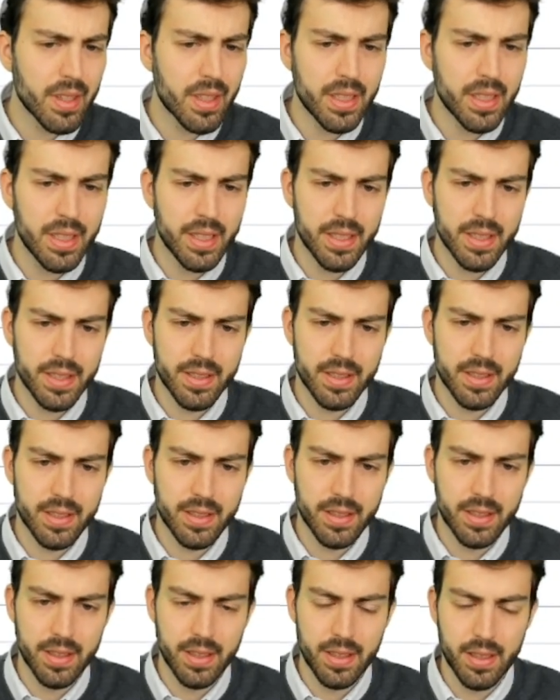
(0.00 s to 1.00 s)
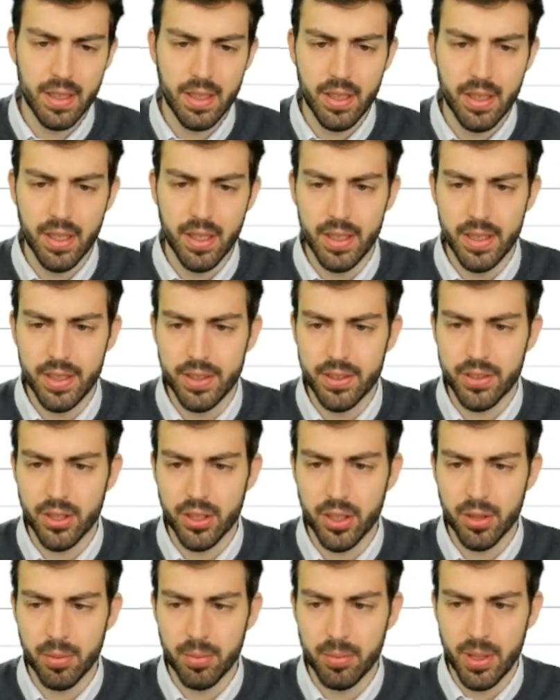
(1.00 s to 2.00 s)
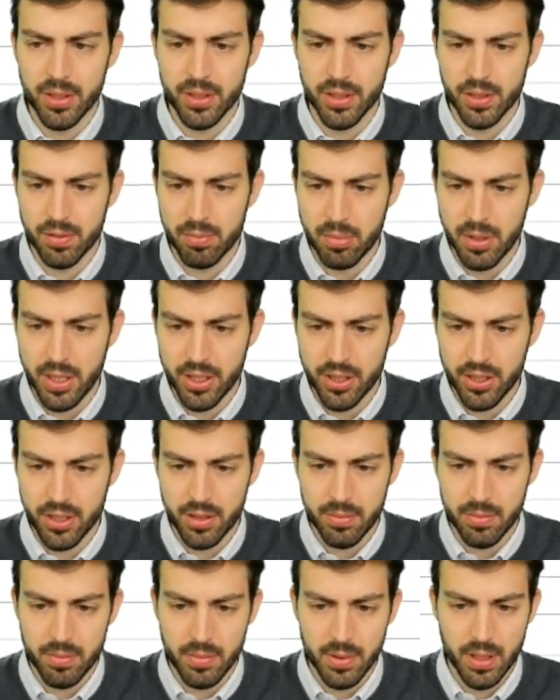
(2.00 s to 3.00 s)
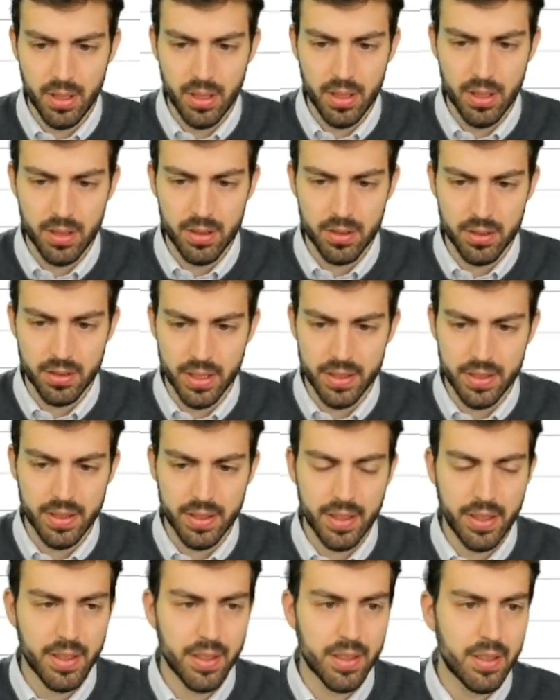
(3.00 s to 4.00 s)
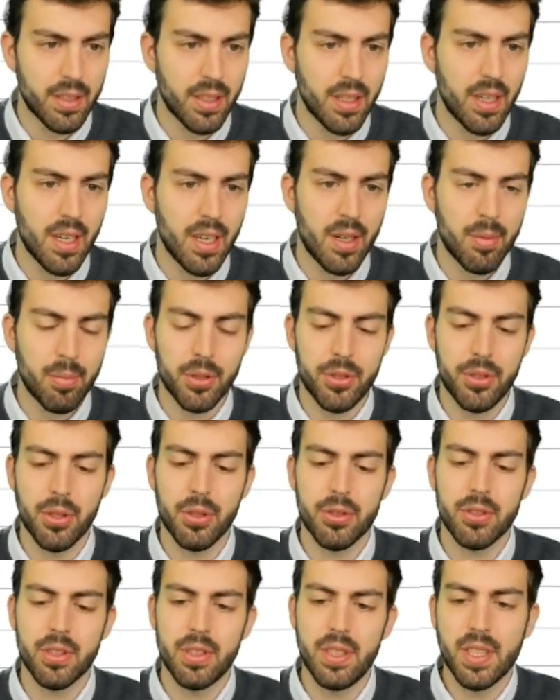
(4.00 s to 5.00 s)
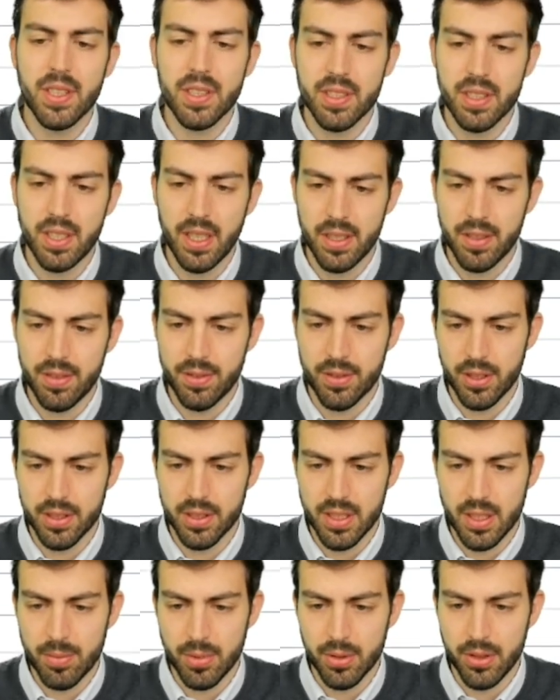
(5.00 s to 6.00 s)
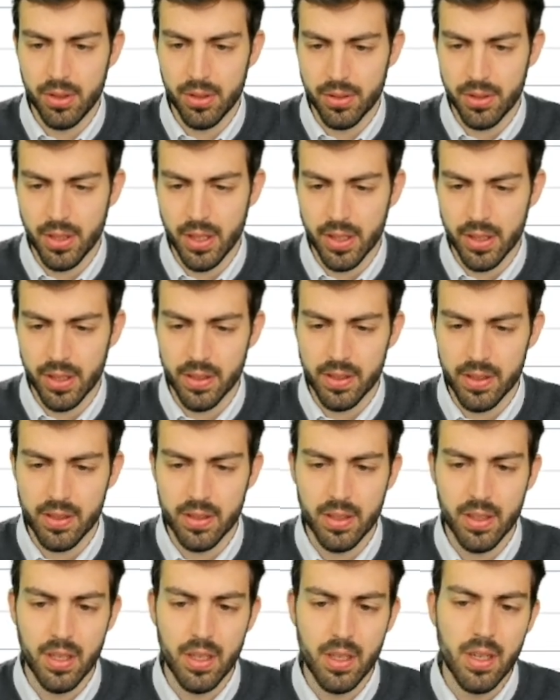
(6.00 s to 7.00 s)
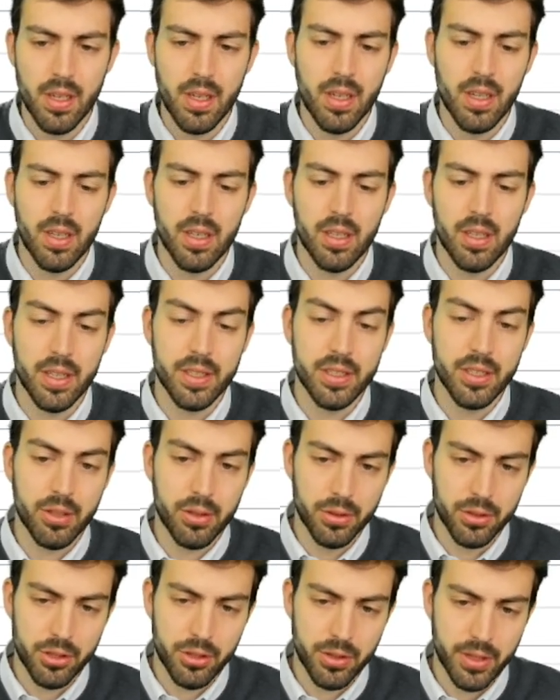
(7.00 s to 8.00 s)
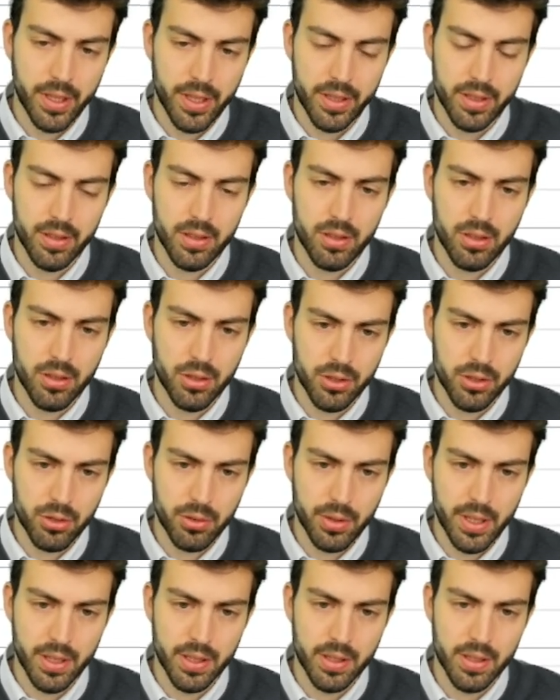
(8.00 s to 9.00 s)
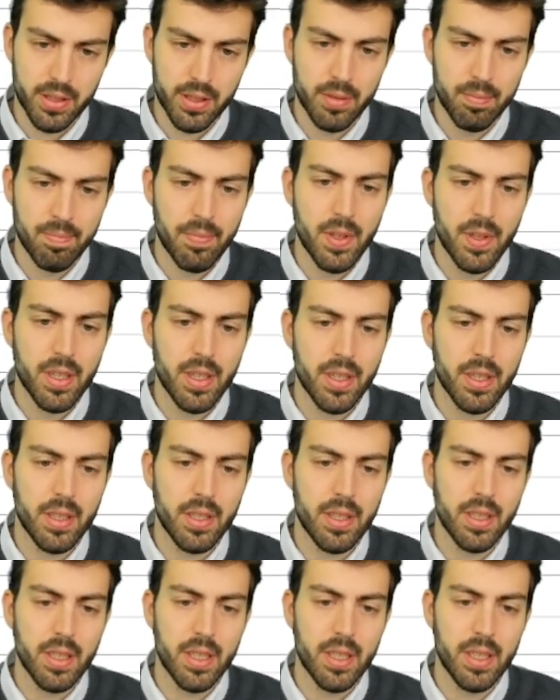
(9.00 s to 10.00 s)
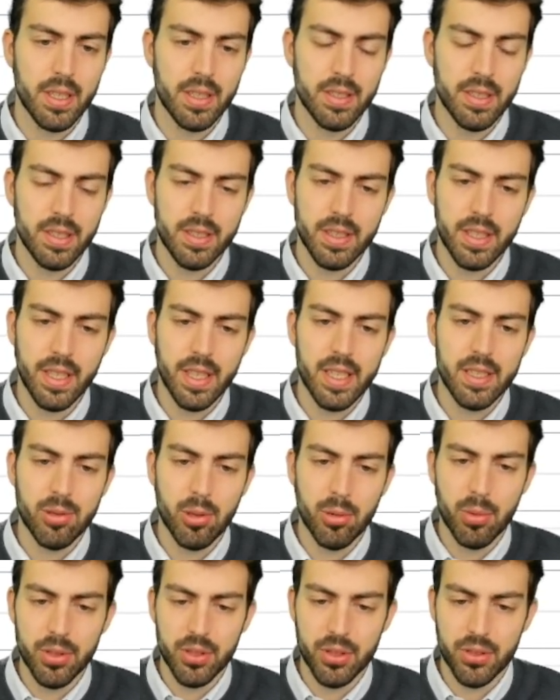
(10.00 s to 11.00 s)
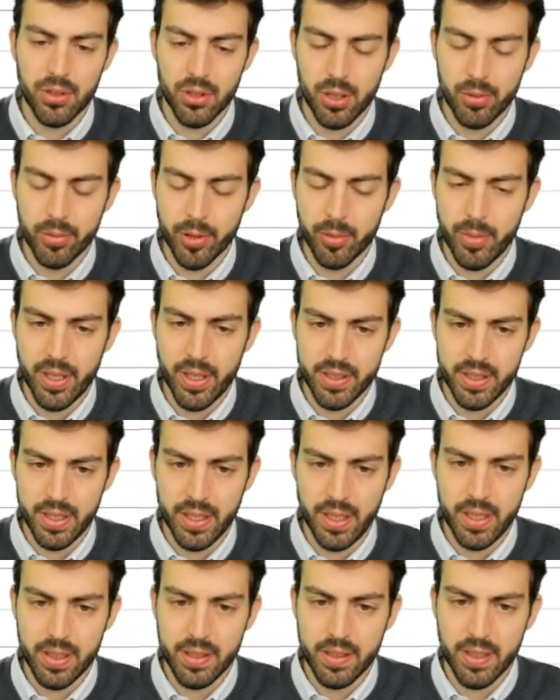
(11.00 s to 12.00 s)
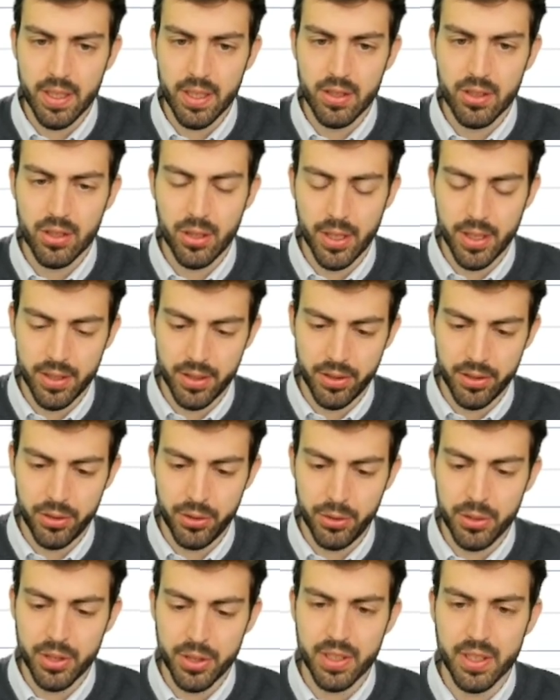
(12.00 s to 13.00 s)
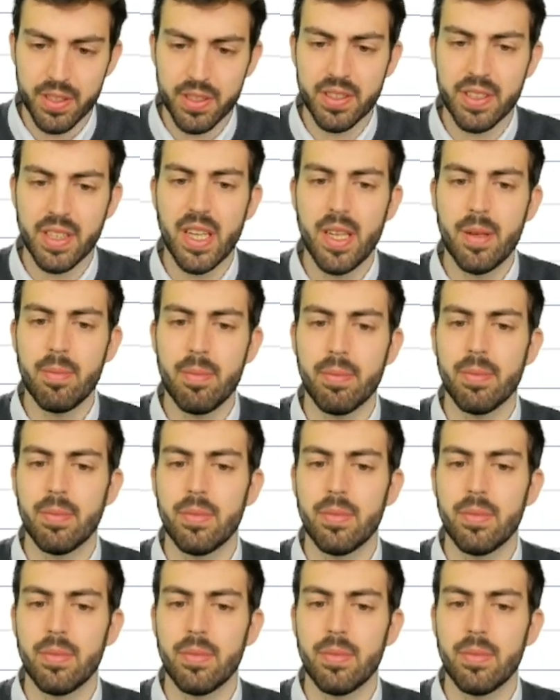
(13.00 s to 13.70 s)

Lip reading: is a certain amount of pressure. So that's here. But you also need to set, for example, your targets and your constraints. In this case, we wanted to optimize the heatsink so that it uses the same